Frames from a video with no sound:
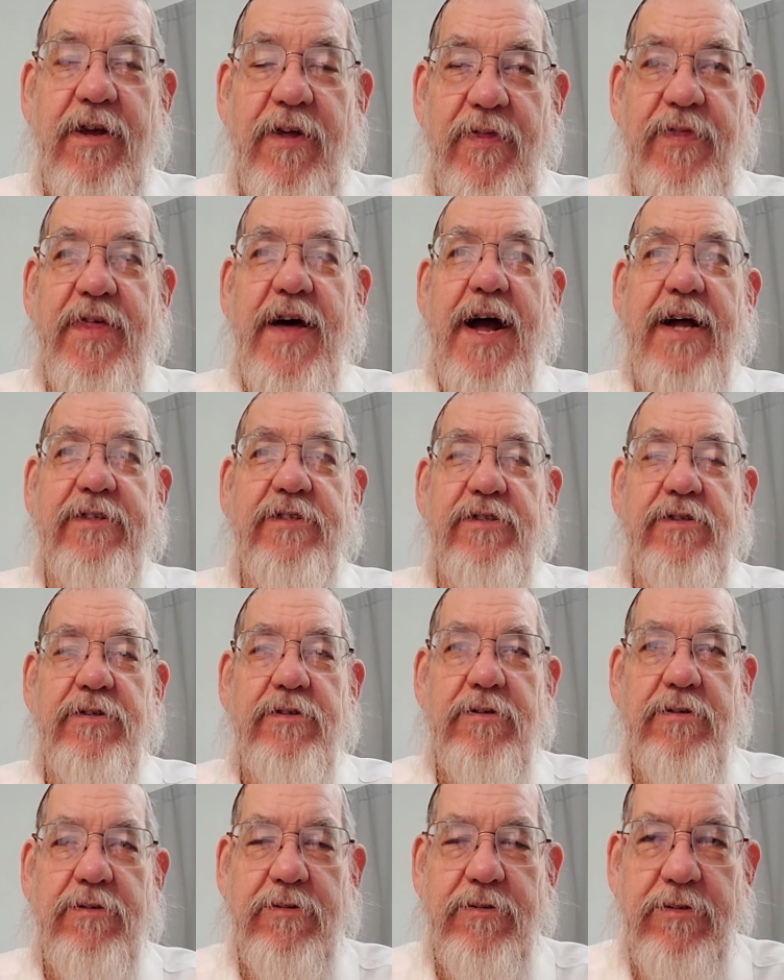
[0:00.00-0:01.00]
that's
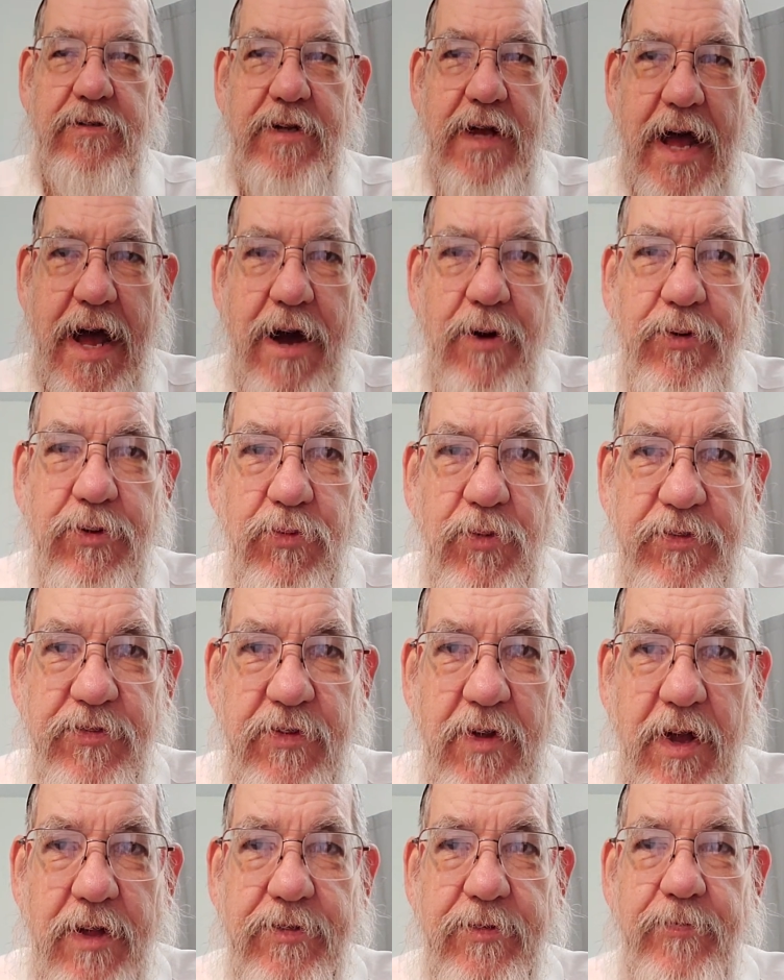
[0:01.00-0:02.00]
how it was
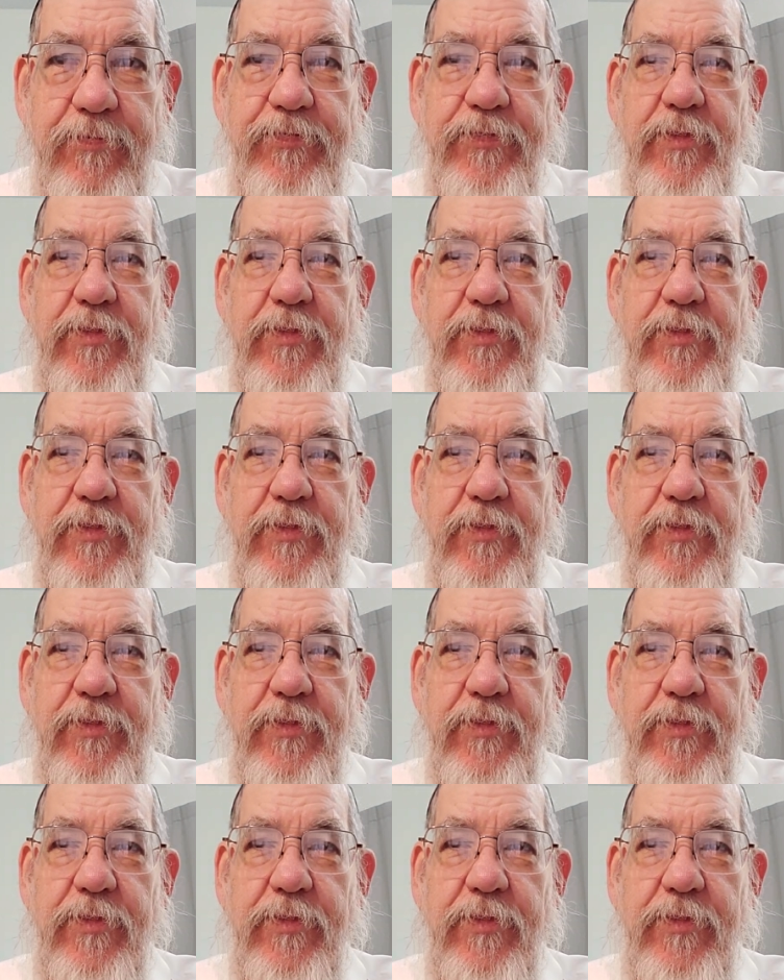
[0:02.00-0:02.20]
done.